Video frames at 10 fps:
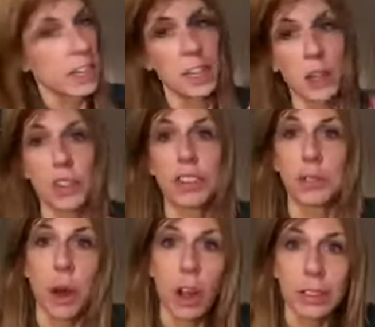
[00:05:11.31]
and you have a
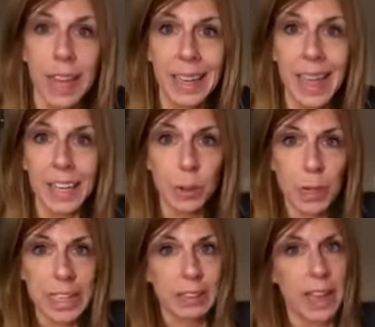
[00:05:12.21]
strong leg and a
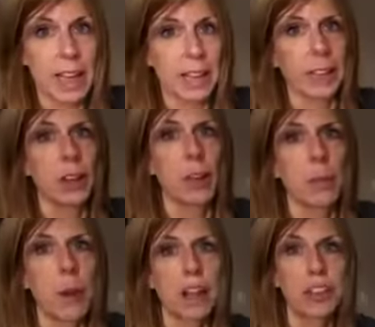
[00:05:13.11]
weak leg.
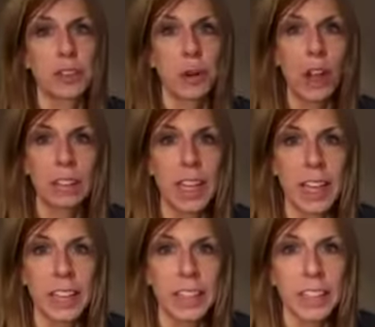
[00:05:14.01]
My strong
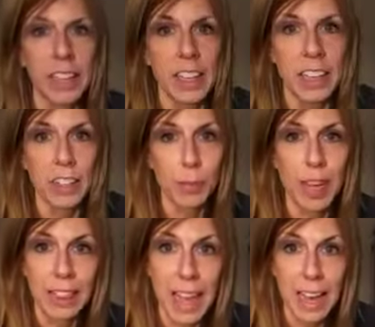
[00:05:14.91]
leg is
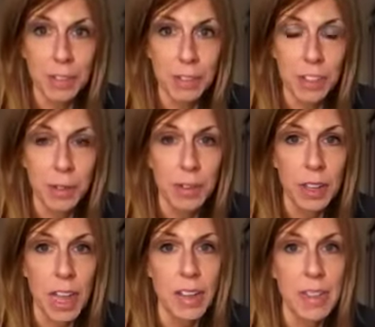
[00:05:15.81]
my left,
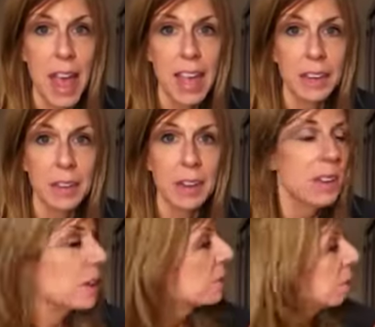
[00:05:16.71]
and that,
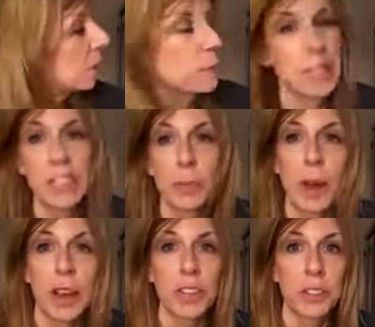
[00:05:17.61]
what it means
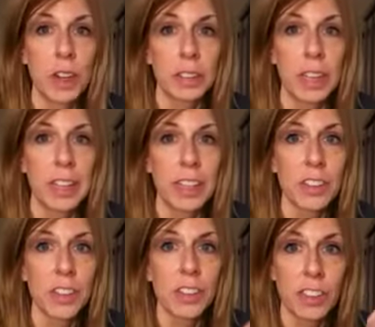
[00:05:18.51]
by the strong leg
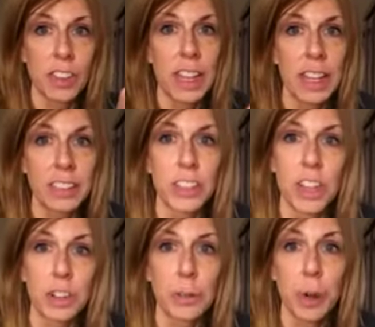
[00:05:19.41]
is this is the leg that's
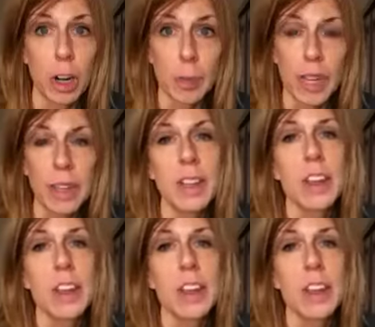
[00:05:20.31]
under Barbie.